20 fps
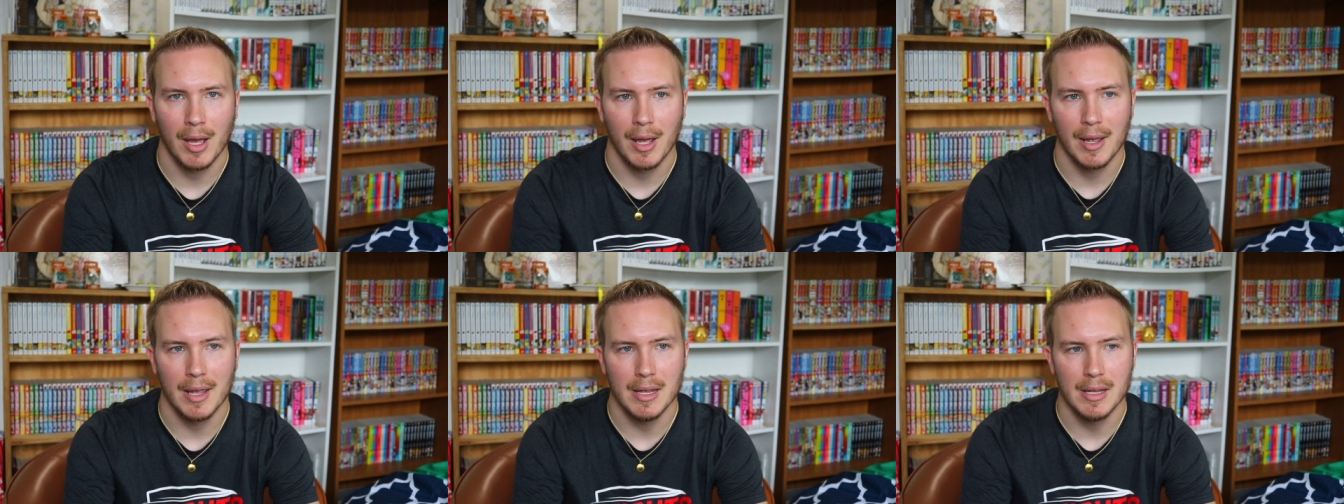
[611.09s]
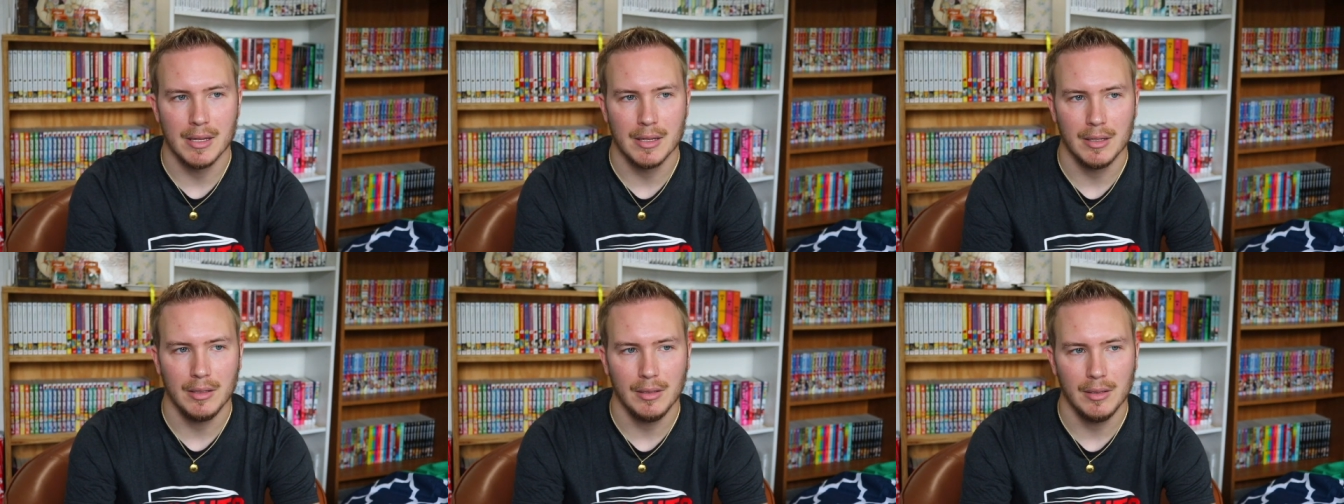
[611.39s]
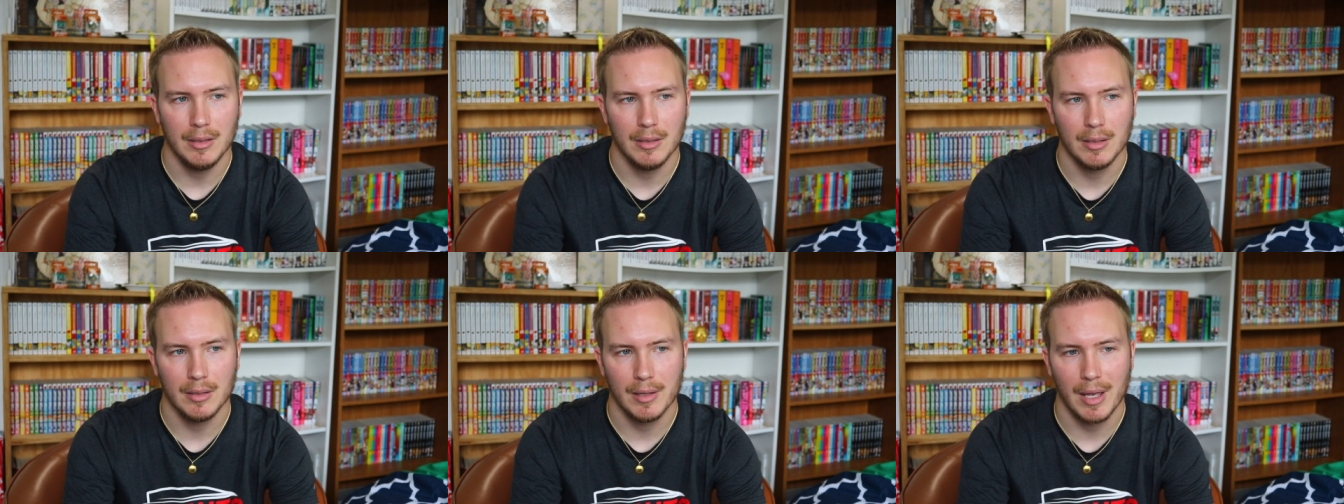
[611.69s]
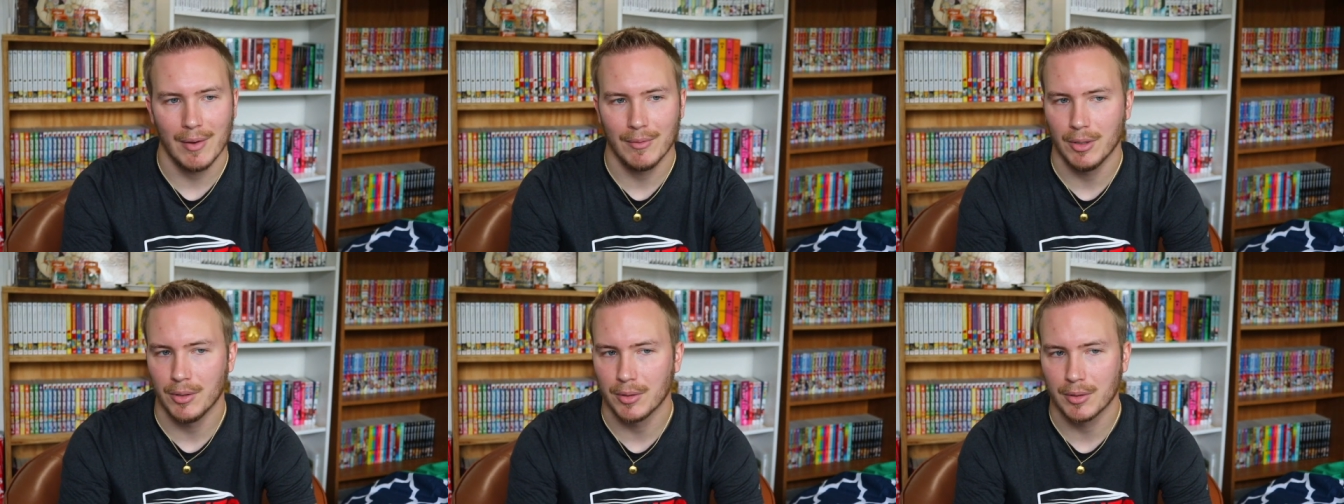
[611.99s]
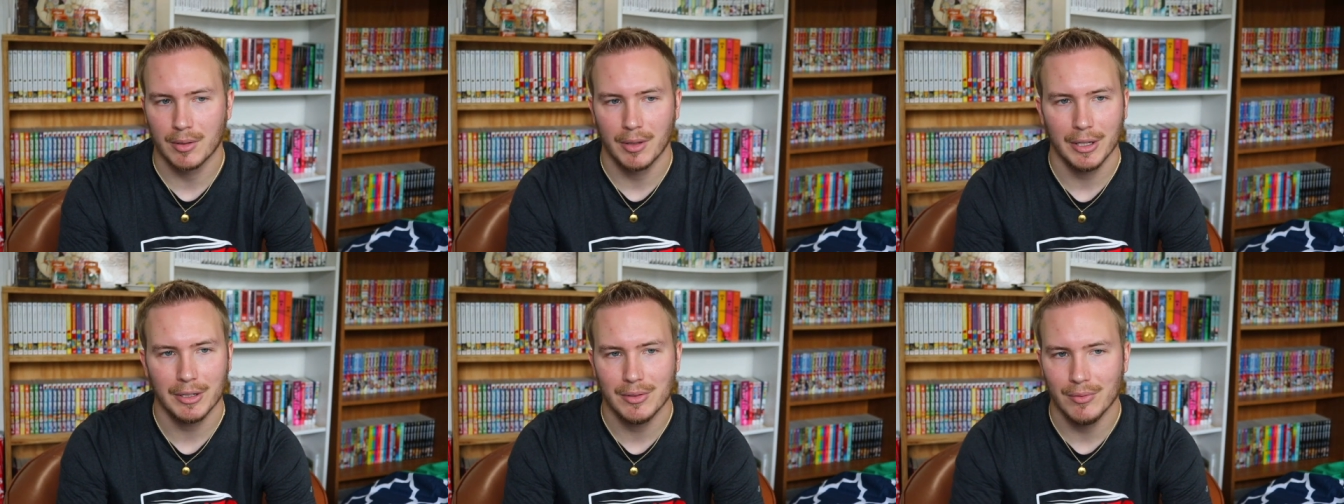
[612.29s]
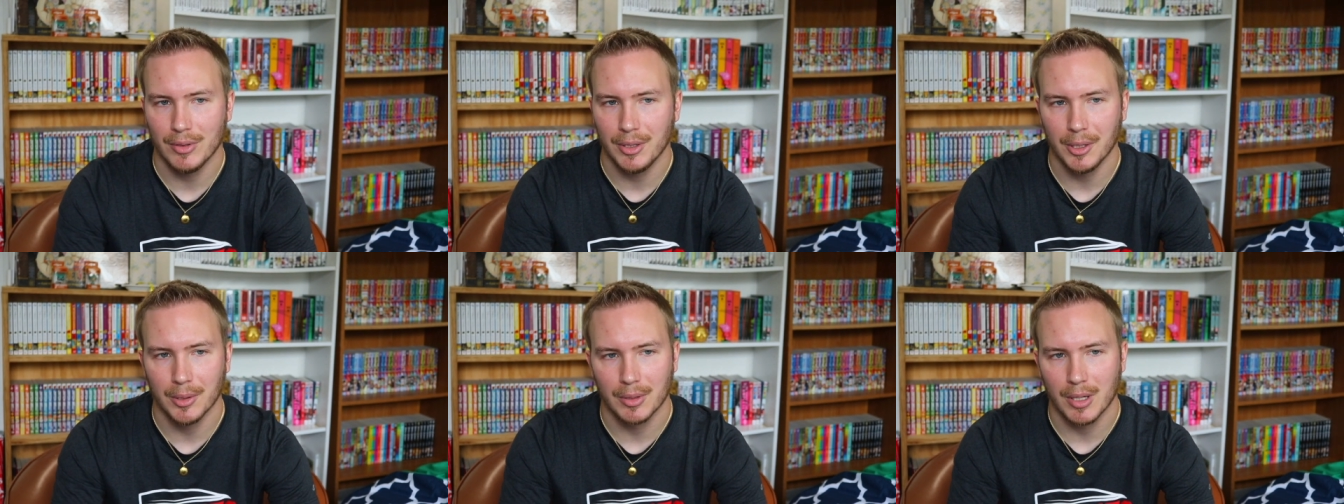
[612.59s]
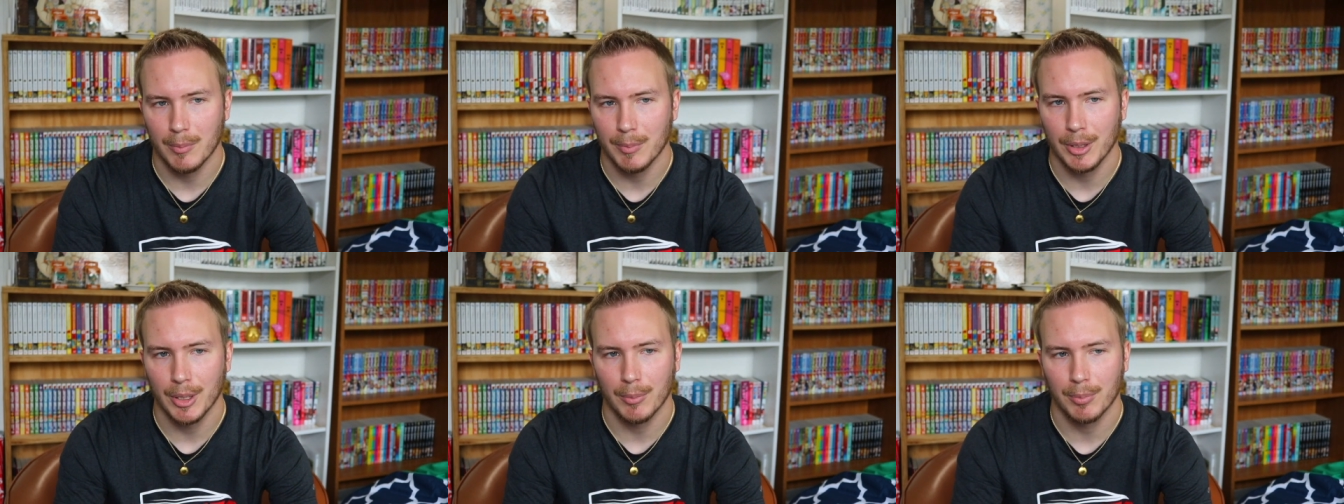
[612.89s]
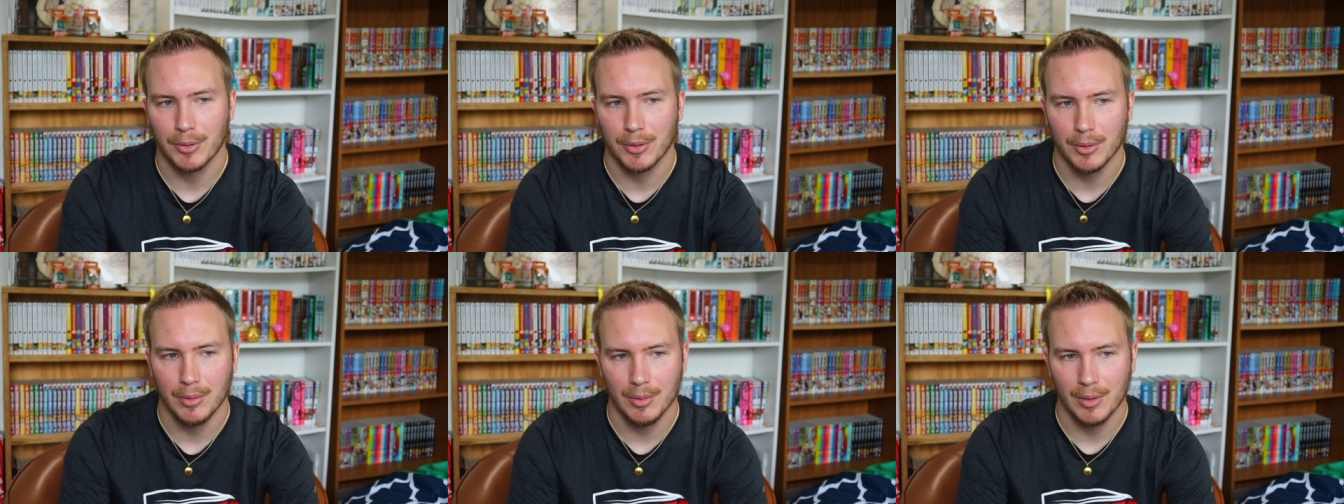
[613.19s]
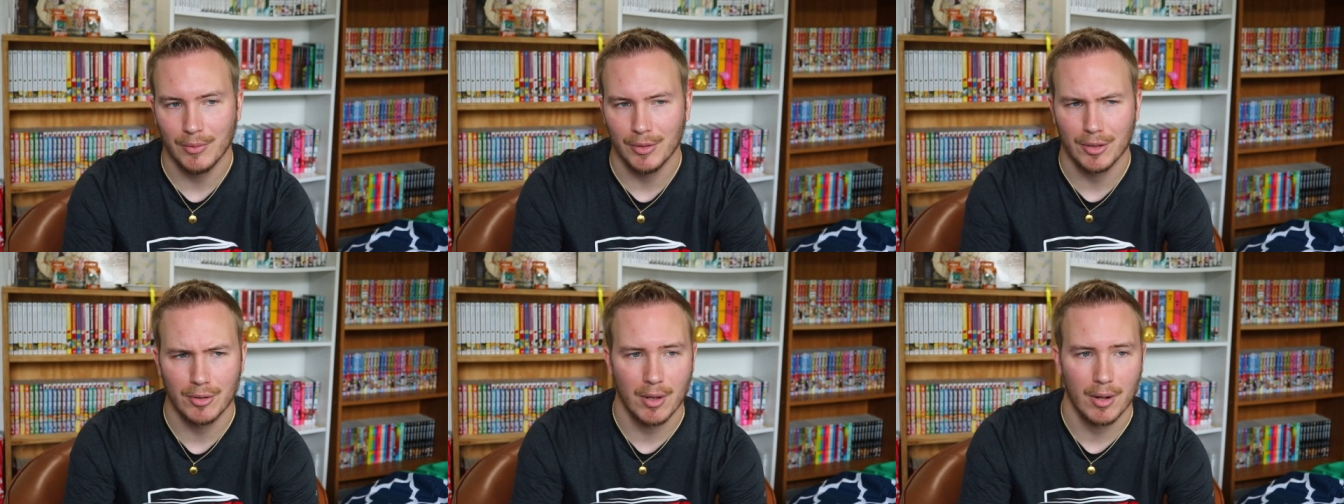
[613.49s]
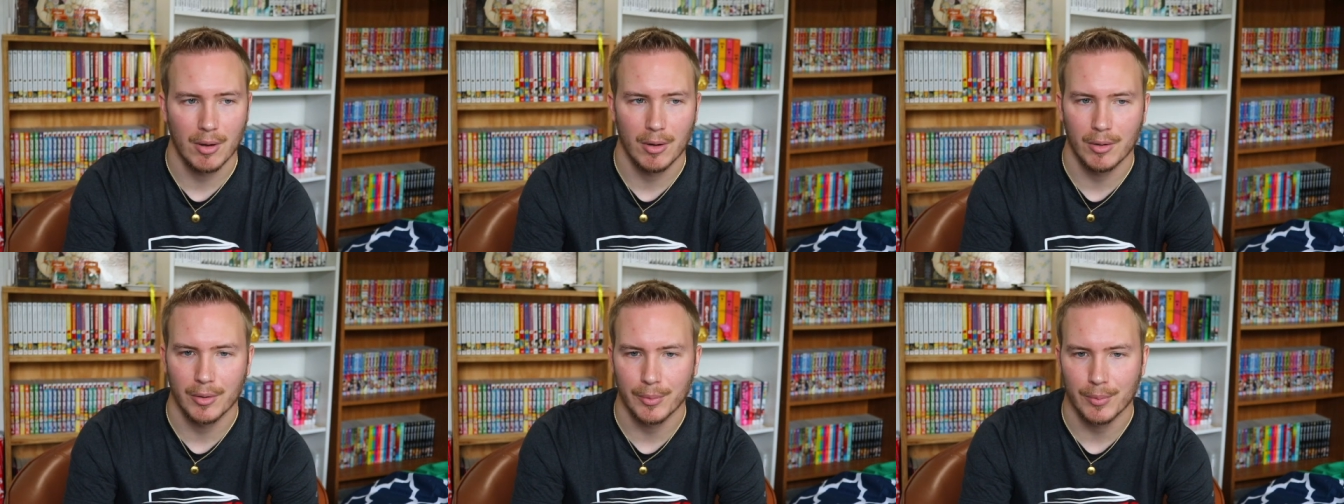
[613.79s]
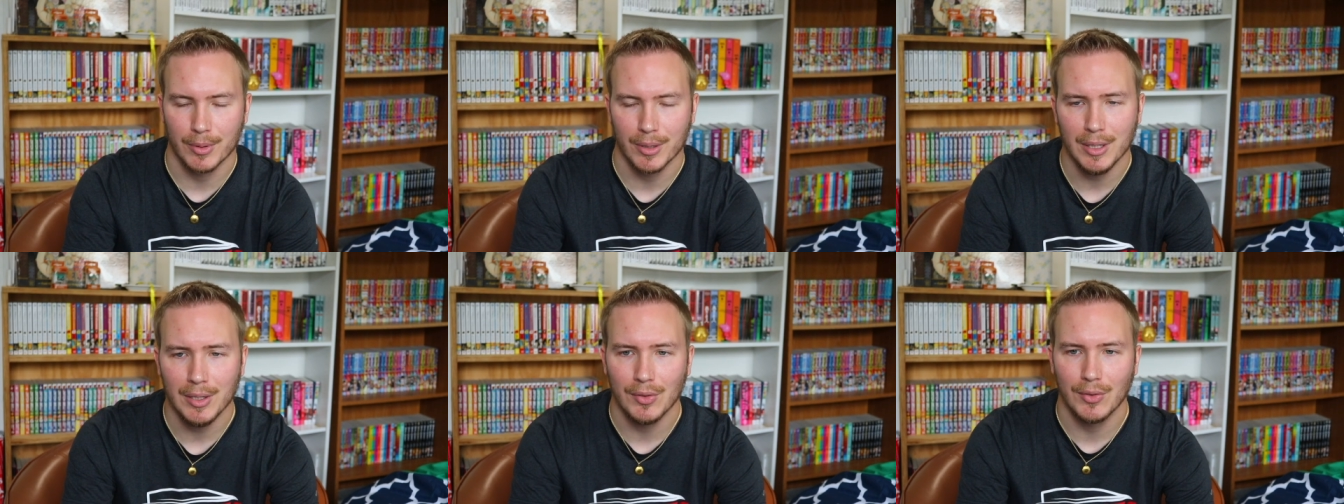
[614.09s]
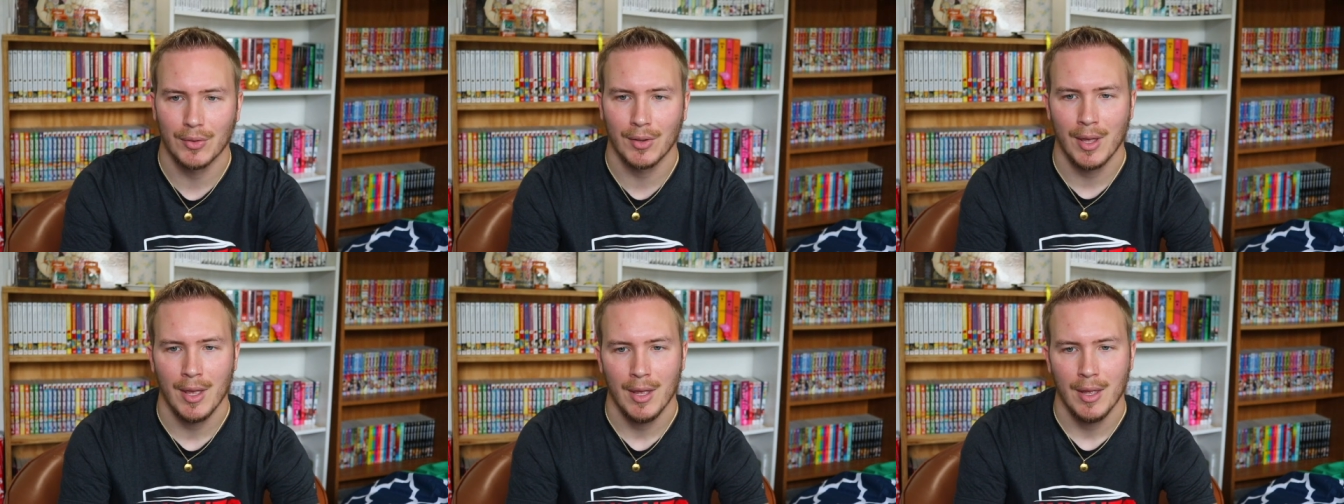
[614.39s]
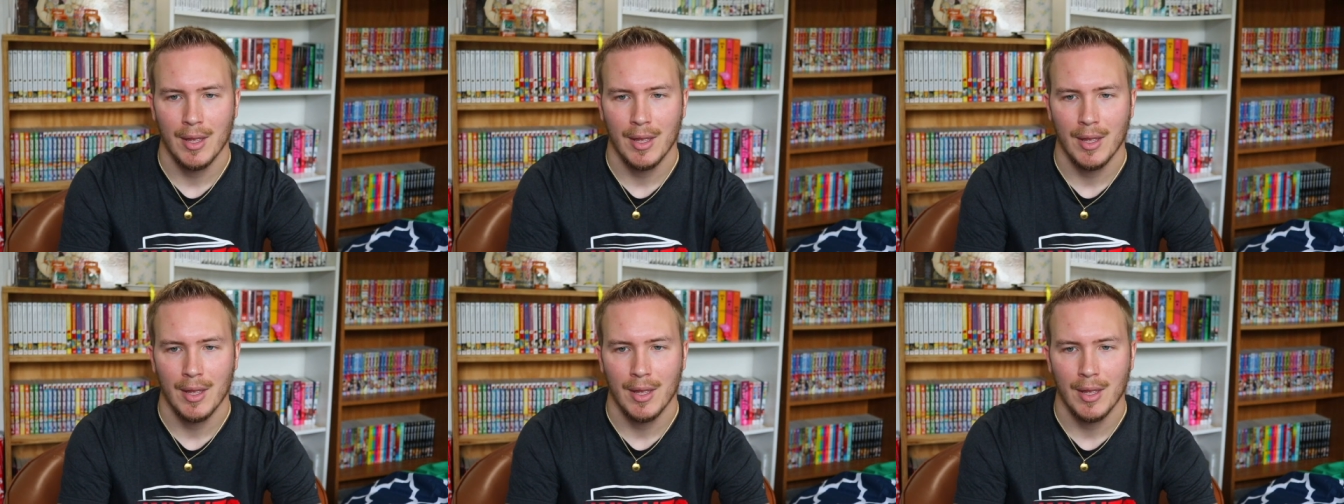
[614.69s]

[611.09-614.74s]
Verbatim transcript: I have another collection video coming up soon if it's not already released.